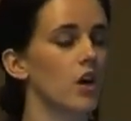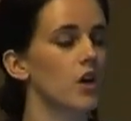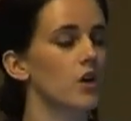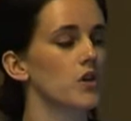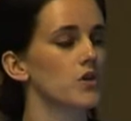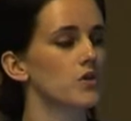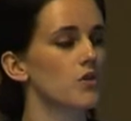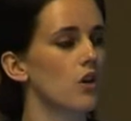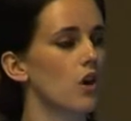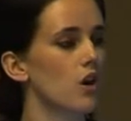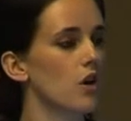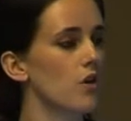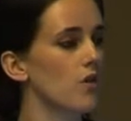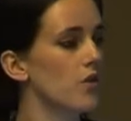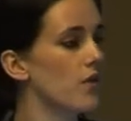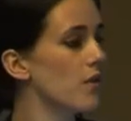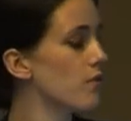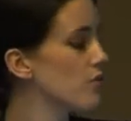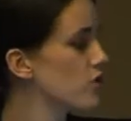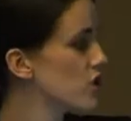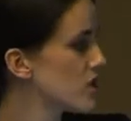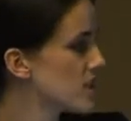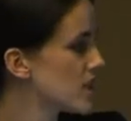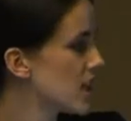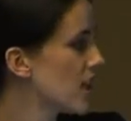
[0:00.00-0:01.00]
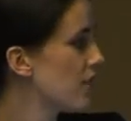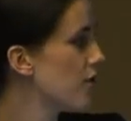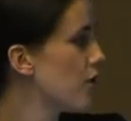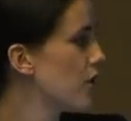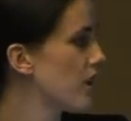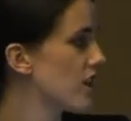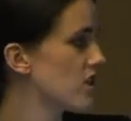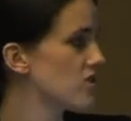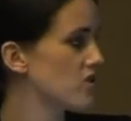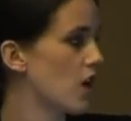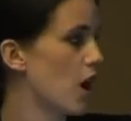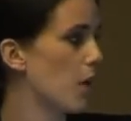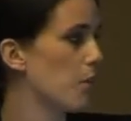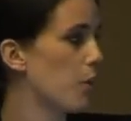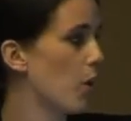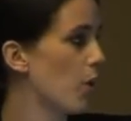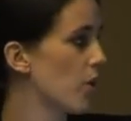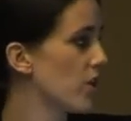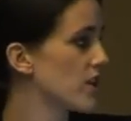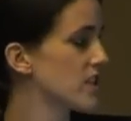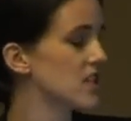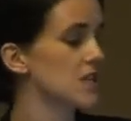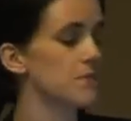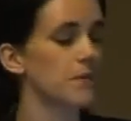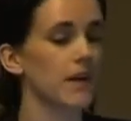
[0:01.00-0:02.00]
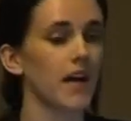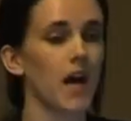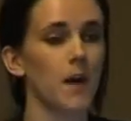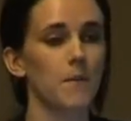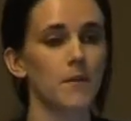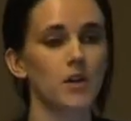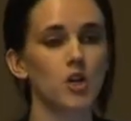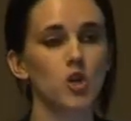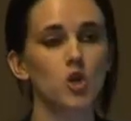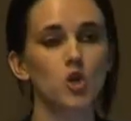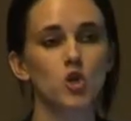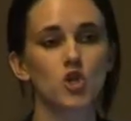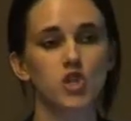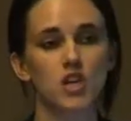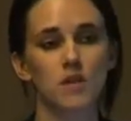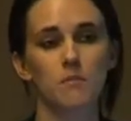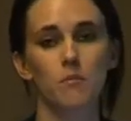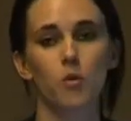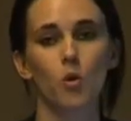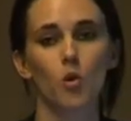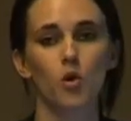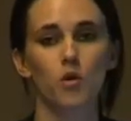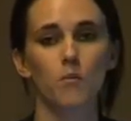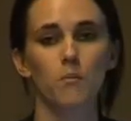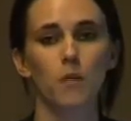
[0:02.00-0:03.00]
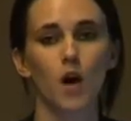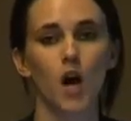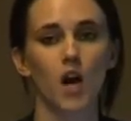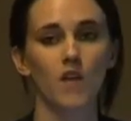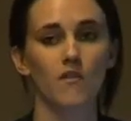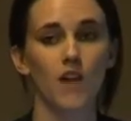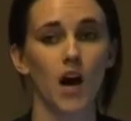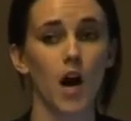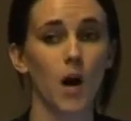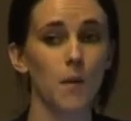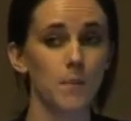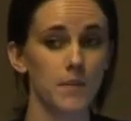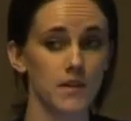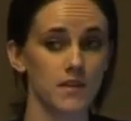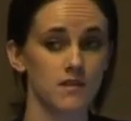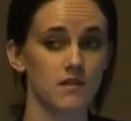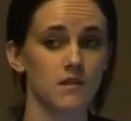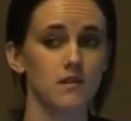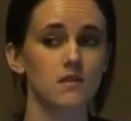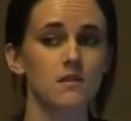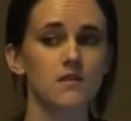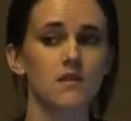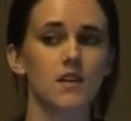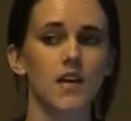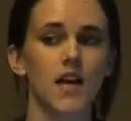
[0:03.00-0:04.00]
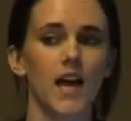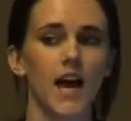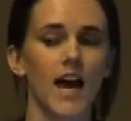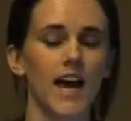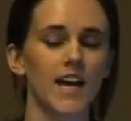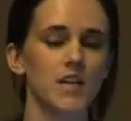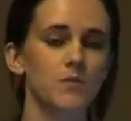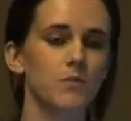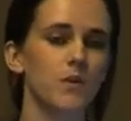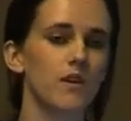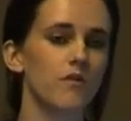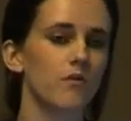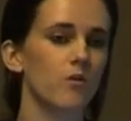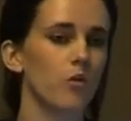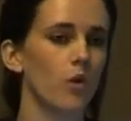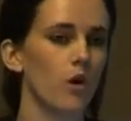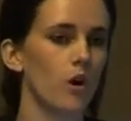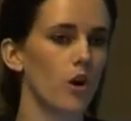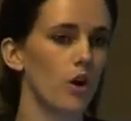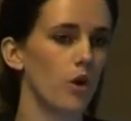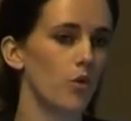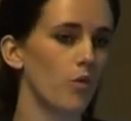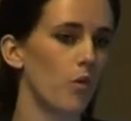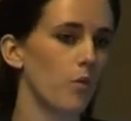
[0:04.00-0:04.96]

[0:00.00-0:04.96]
So just to give you an example, this has become a hugely important part of our business as we've grown.